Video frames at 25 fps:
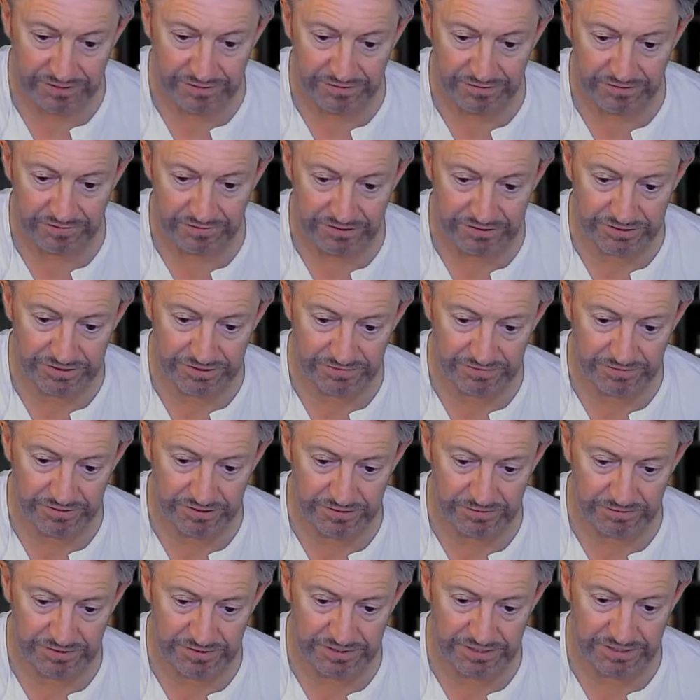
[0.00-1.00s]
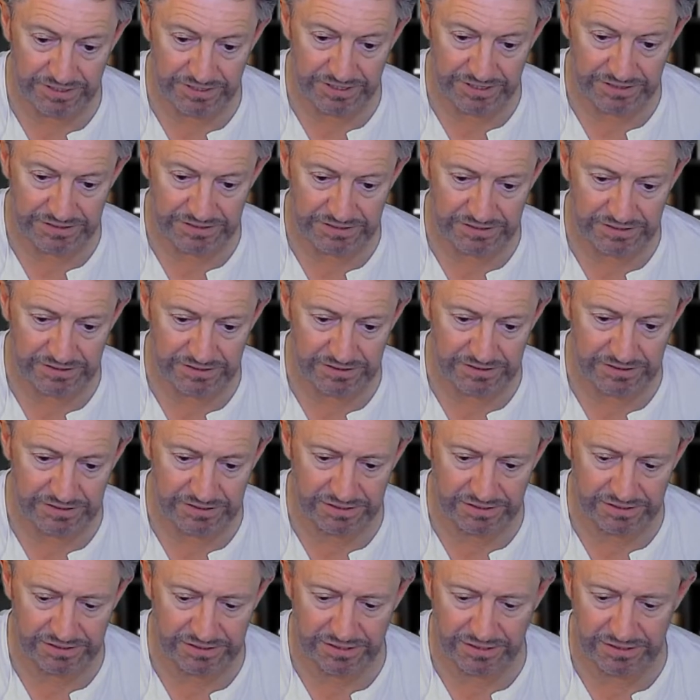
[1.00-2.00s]
new version available. Yes,
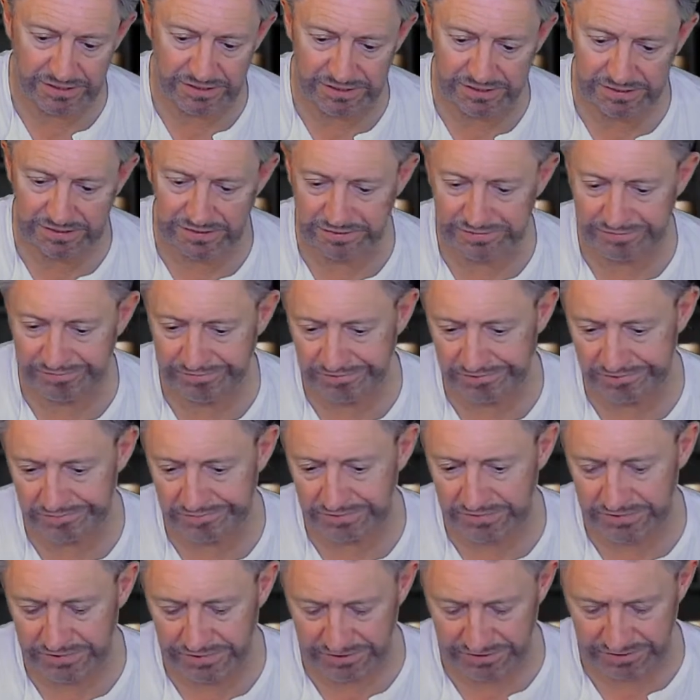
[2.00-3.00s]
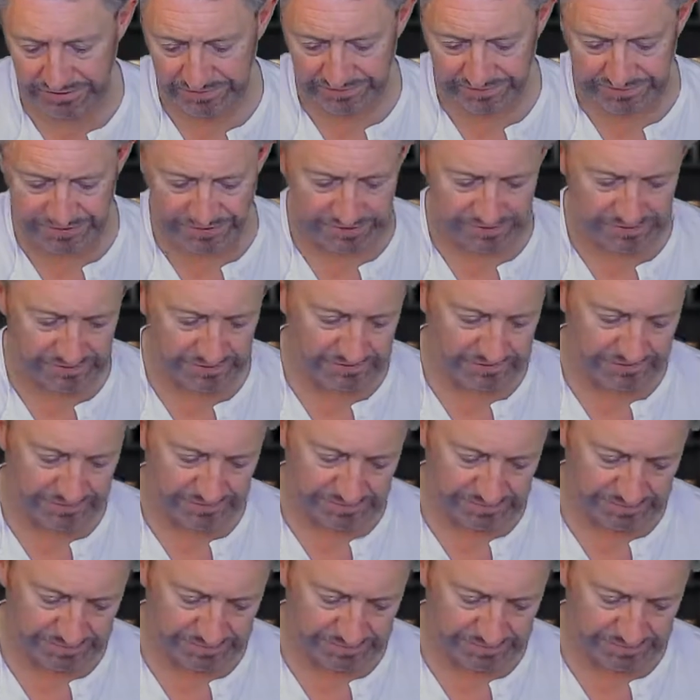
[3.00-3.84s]
take that. Okay, fair enough.